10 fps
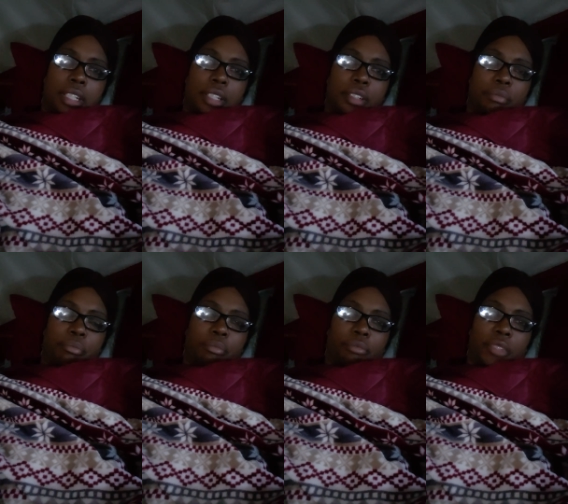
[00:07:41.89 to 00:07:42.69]
um,
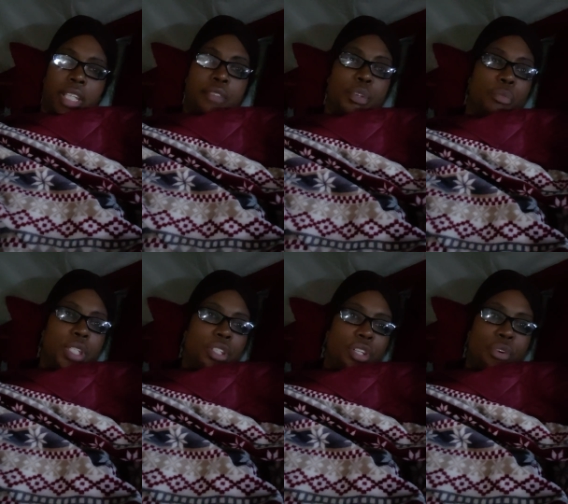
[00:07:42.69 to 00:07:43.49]
even
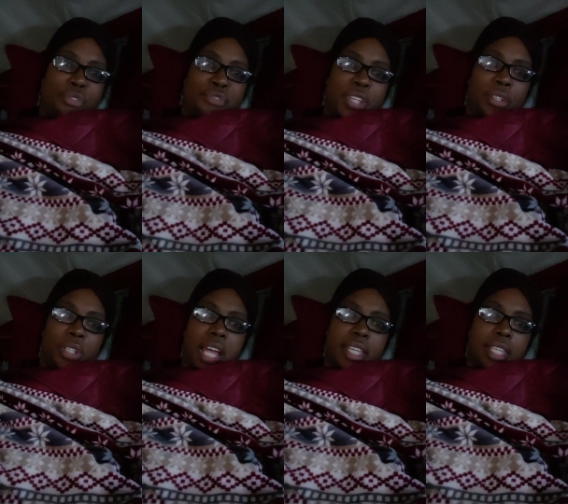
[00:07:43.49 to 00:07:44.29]
when you don't
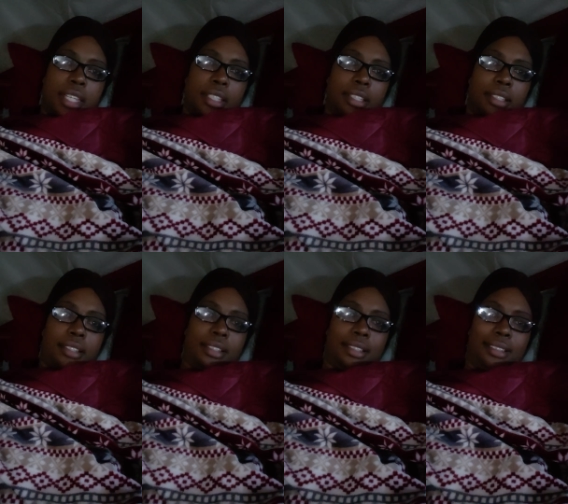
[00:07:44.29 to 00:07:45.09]
feel like
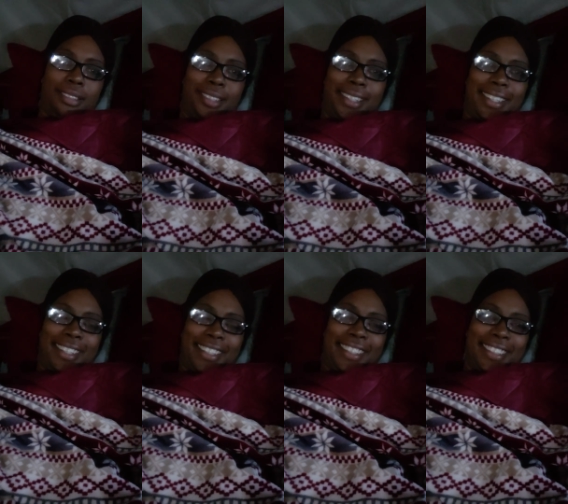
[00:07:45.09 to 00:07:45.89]

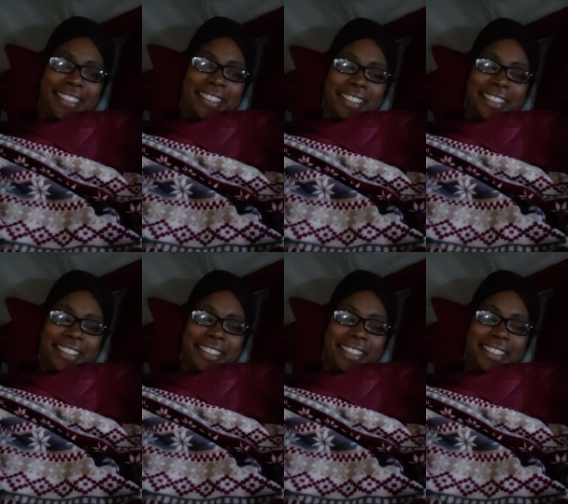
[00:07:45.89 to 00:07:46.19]
it,